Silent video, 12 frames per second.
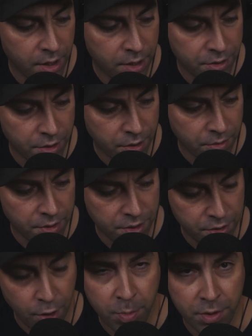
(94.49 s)
So this
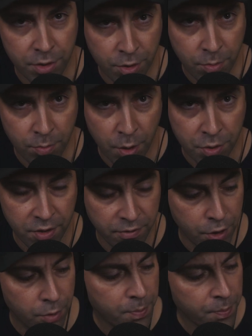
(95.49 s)
is open to most of
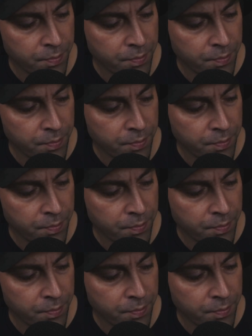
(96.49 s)
you.